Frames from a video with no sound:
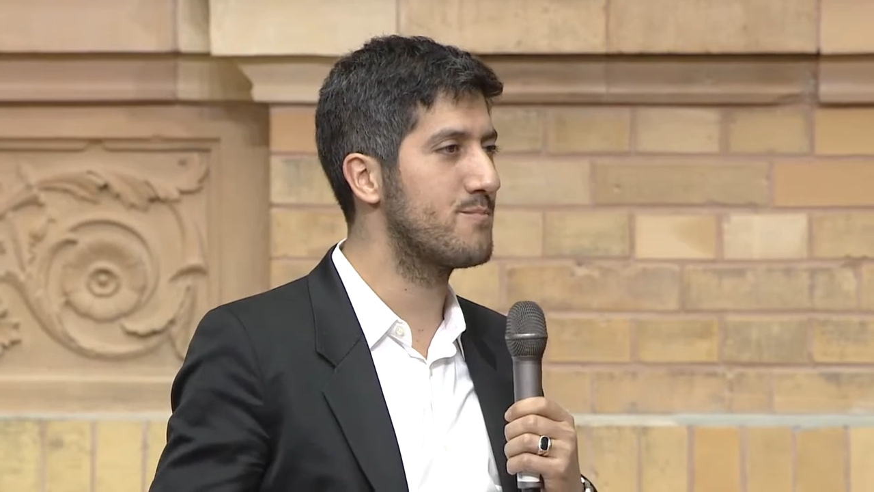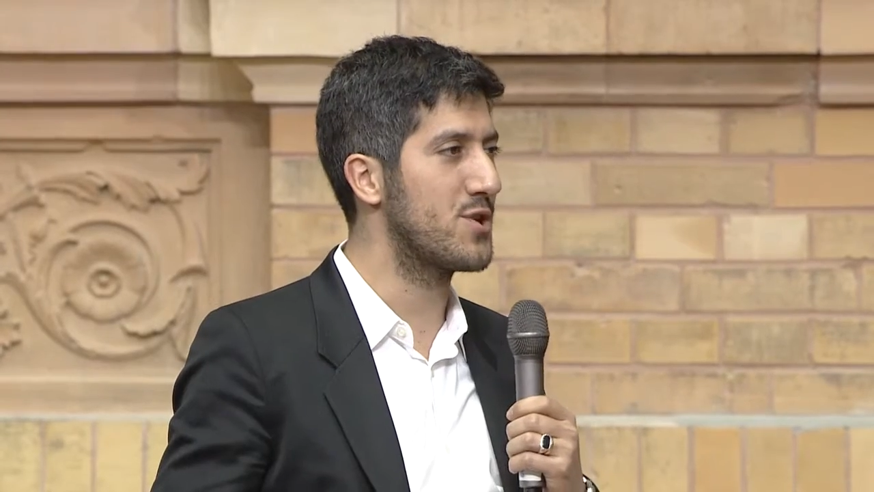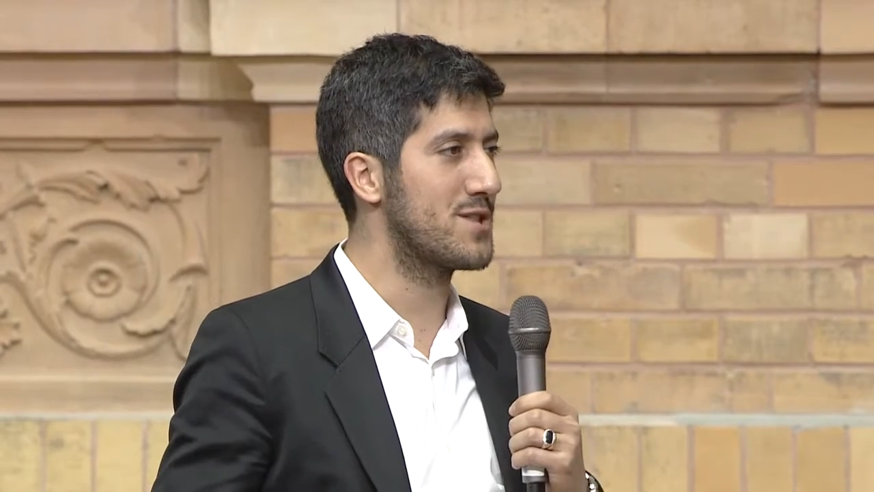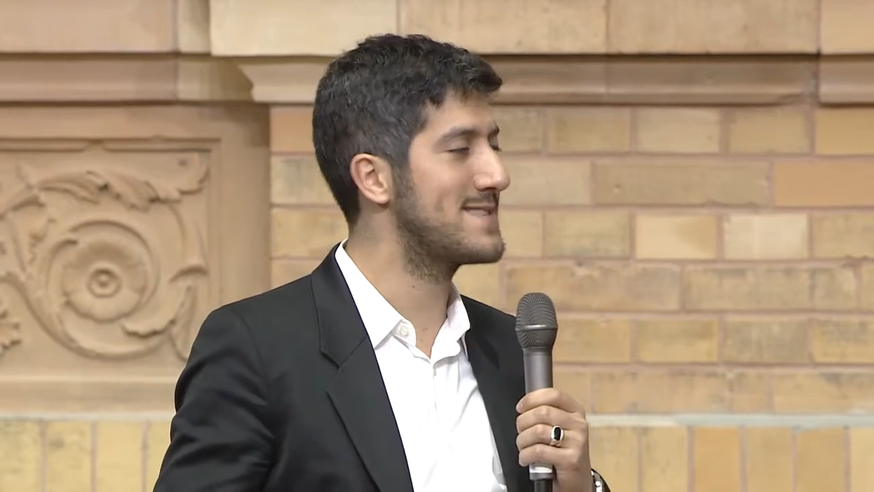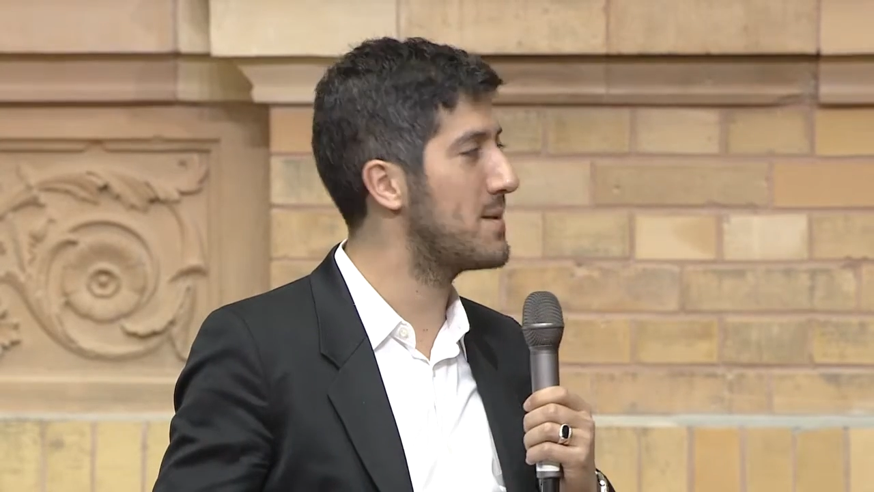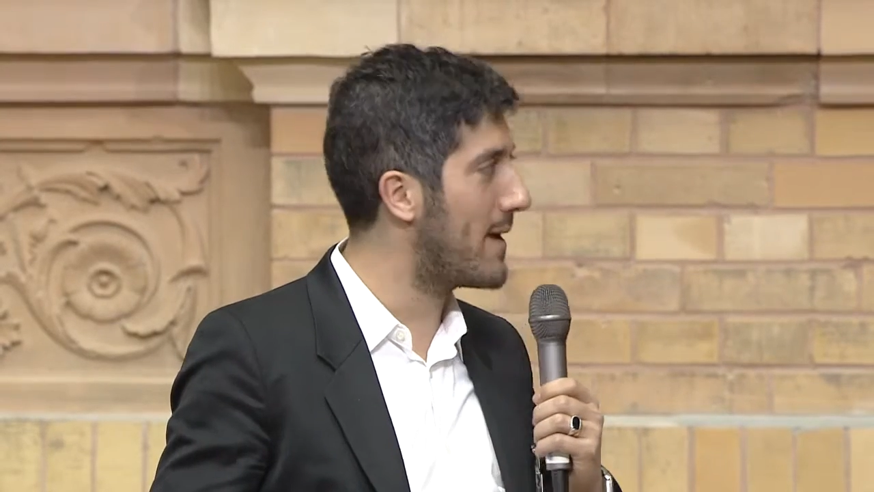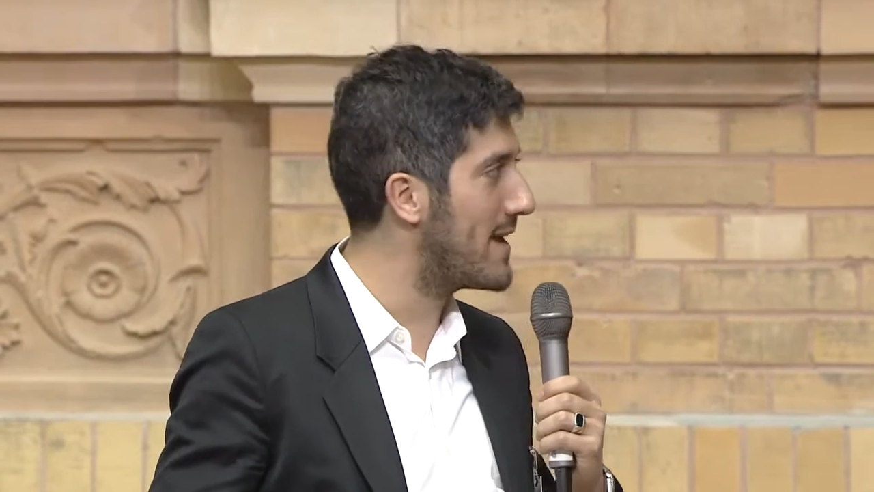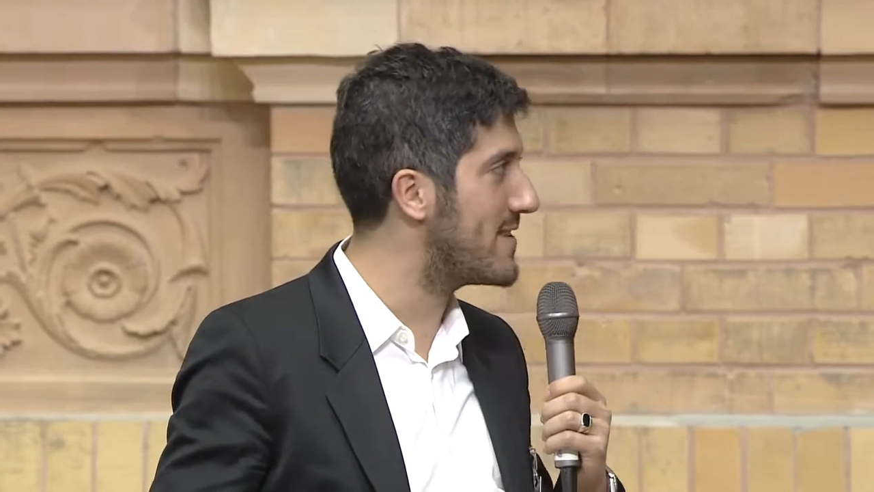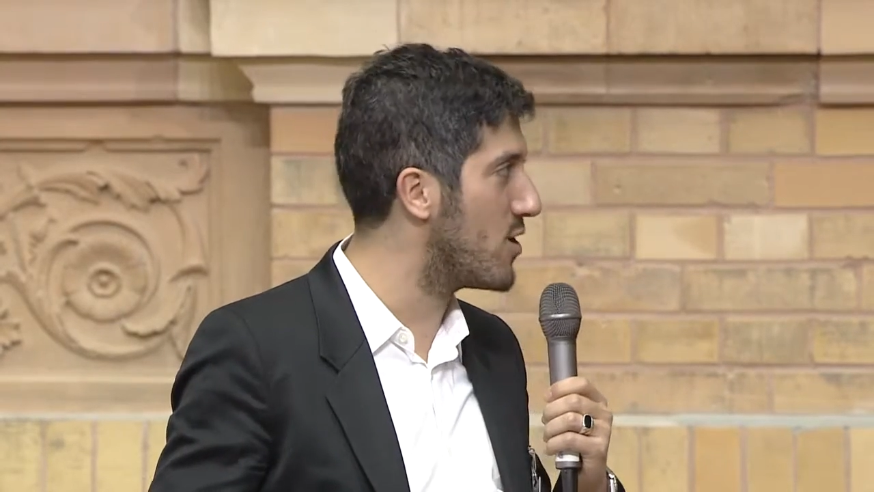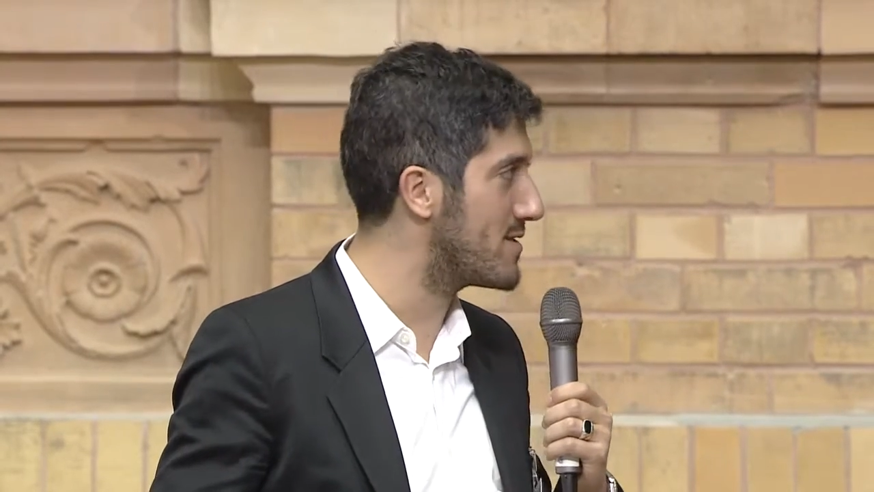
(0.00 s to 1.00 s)

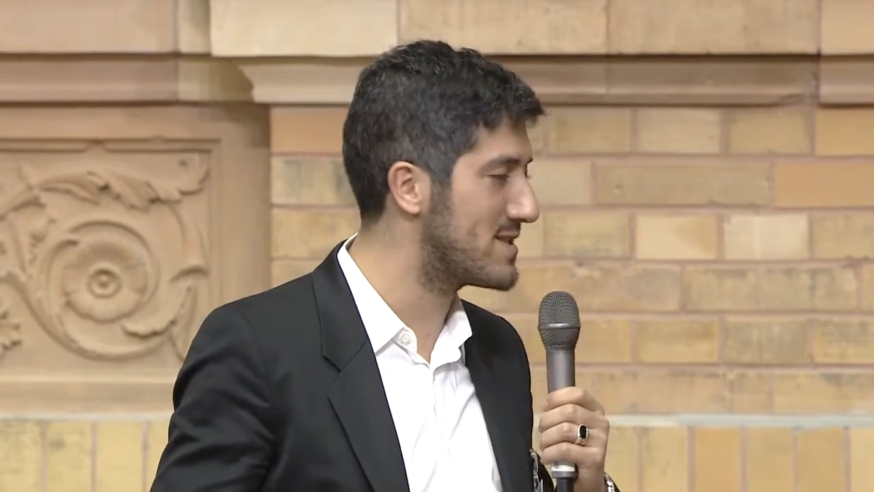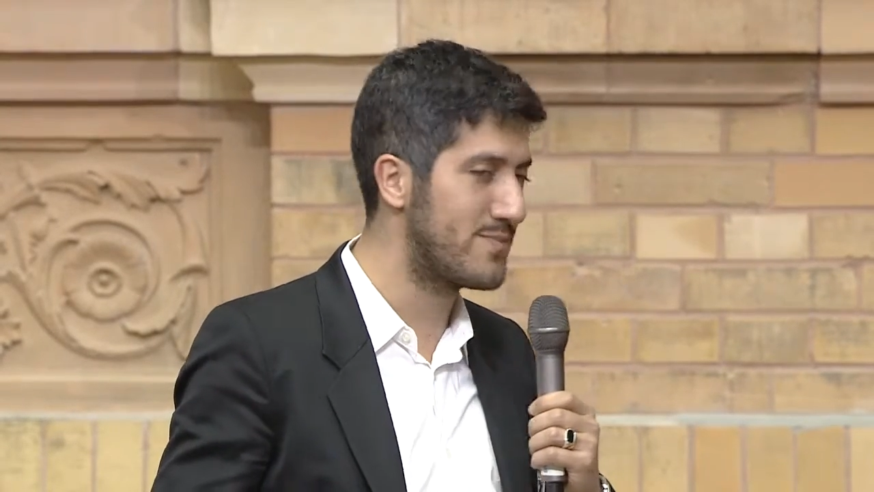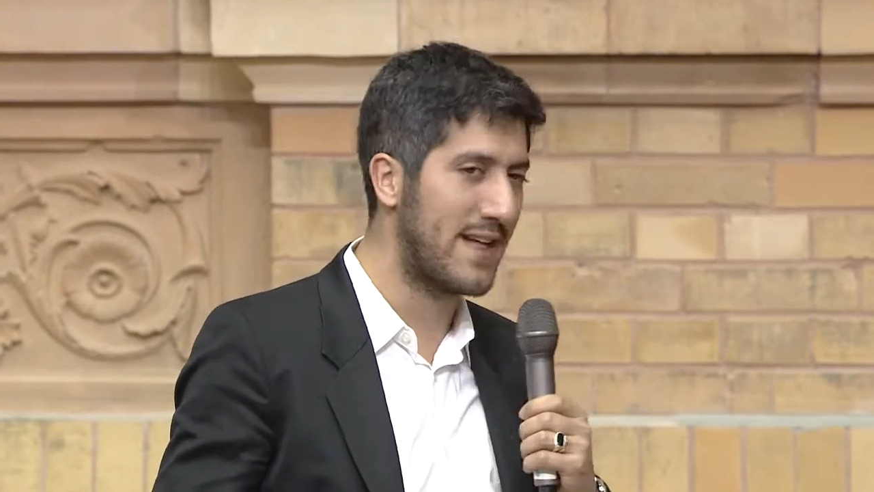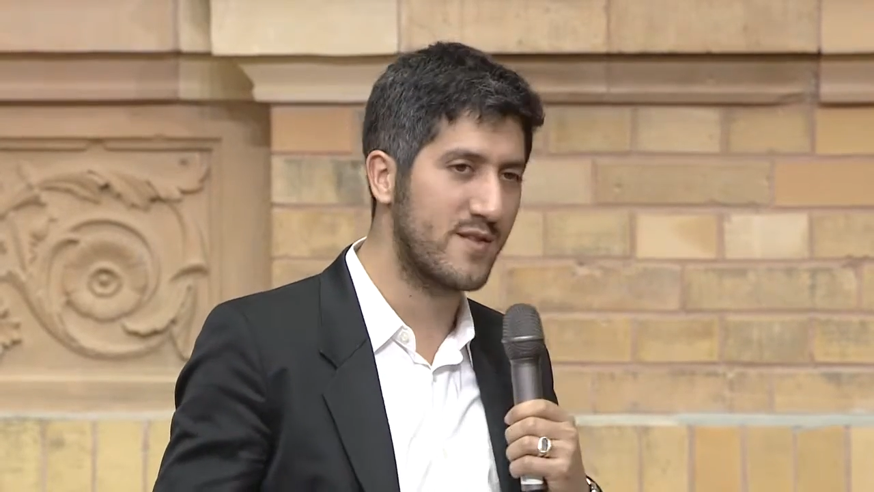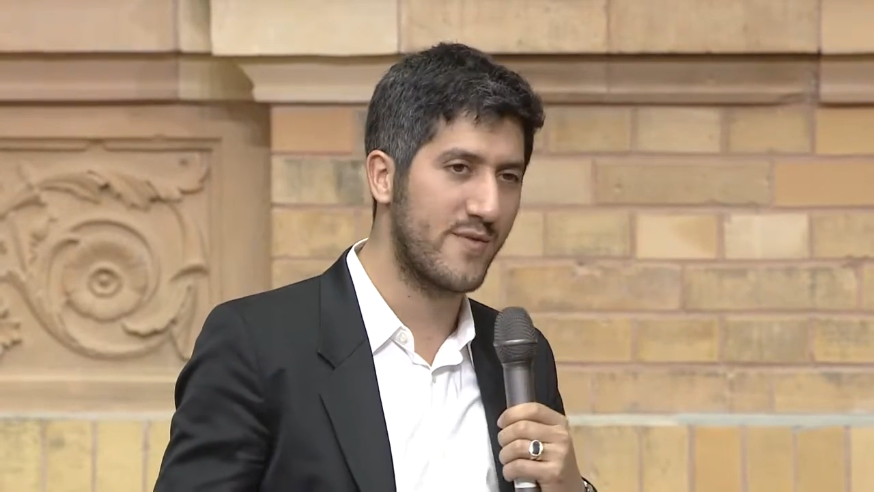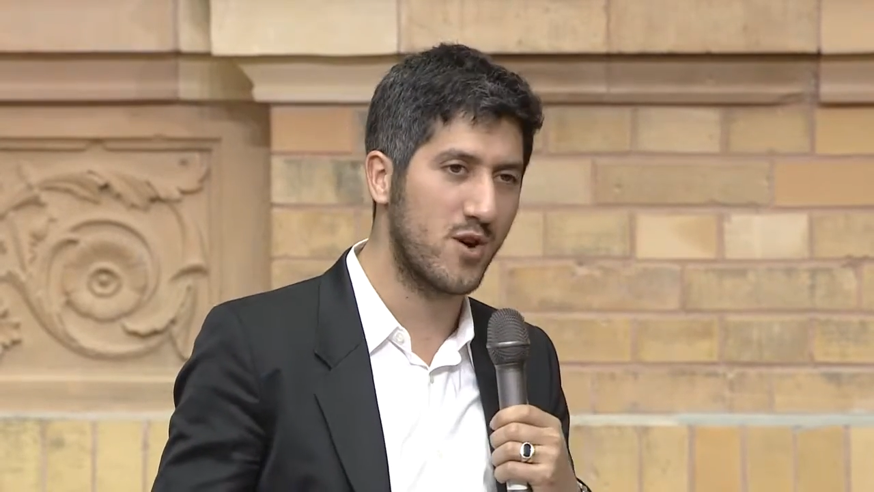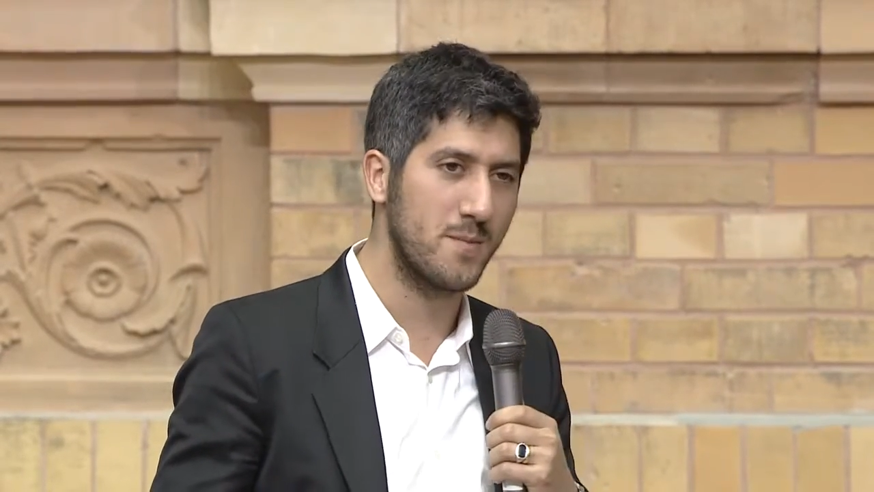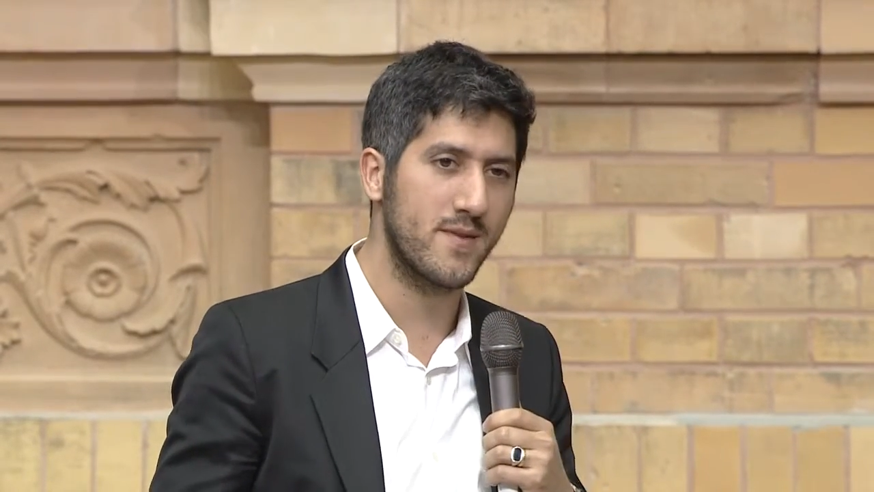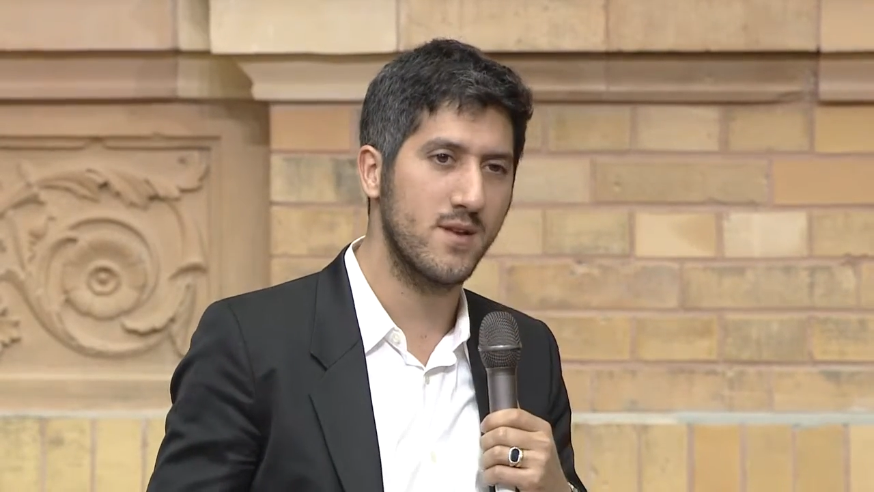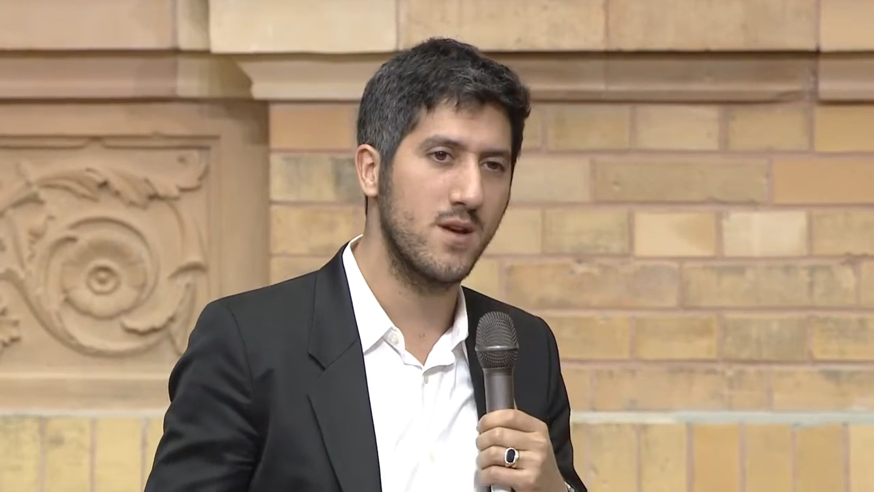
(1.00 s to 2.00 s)
participate in all these
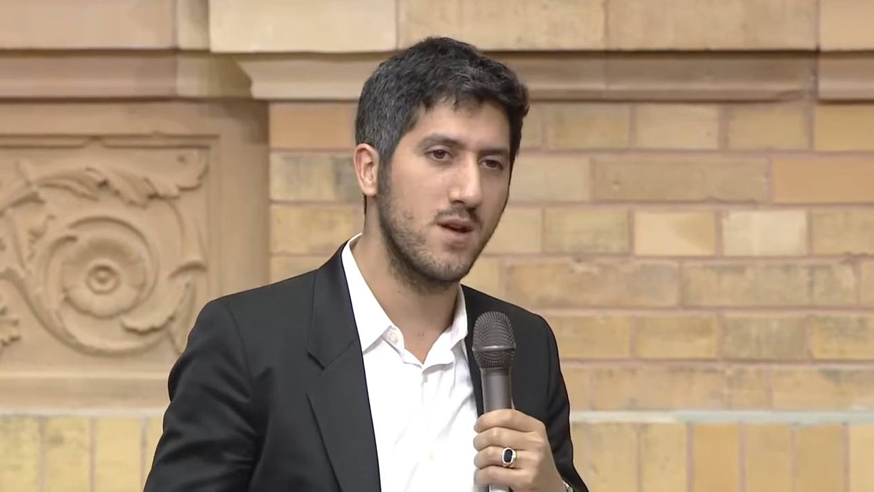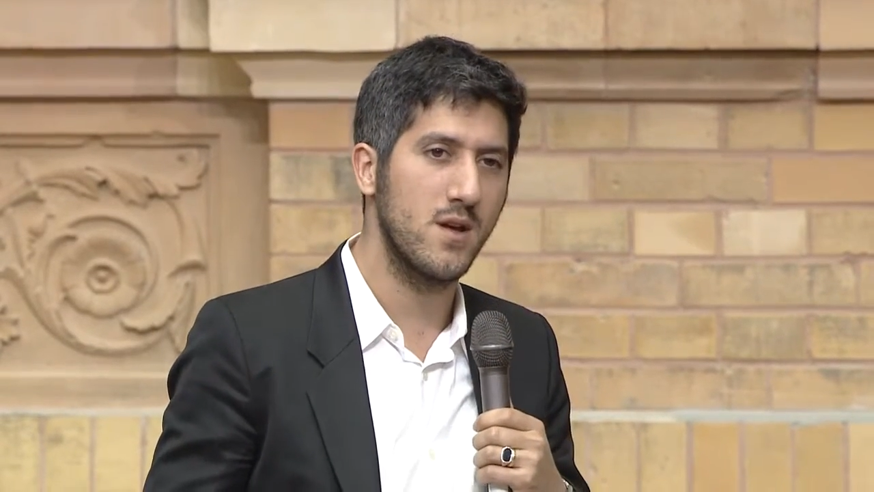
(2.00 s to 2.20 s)
platforms.